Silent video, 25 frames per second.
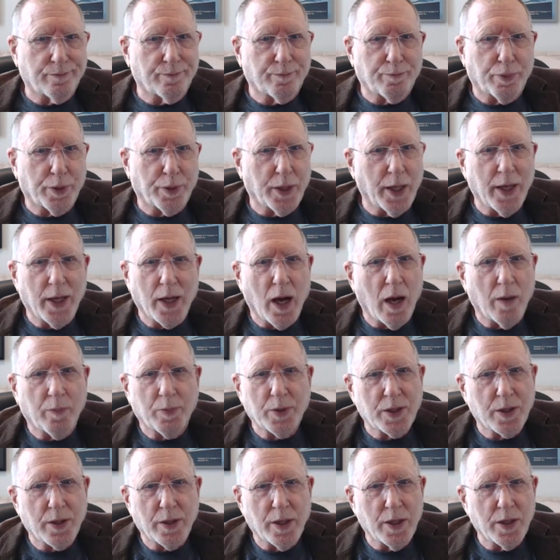playing
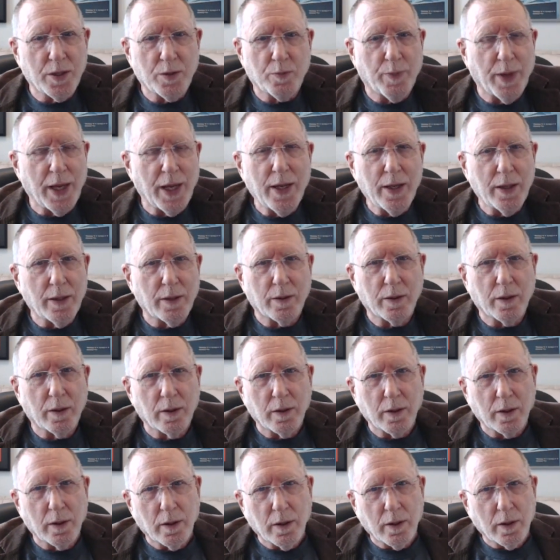opposite his band.
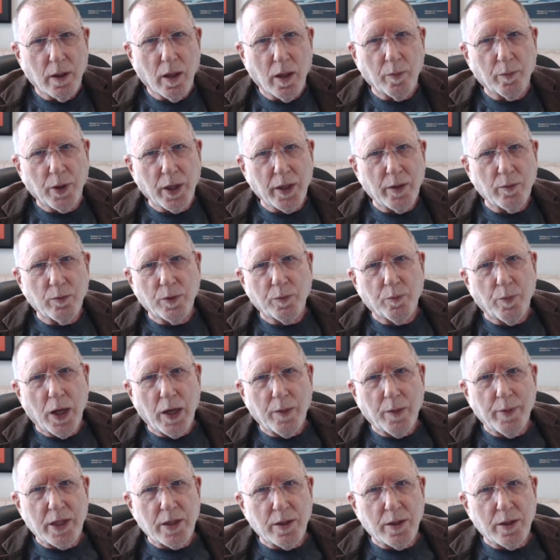I played with Bobby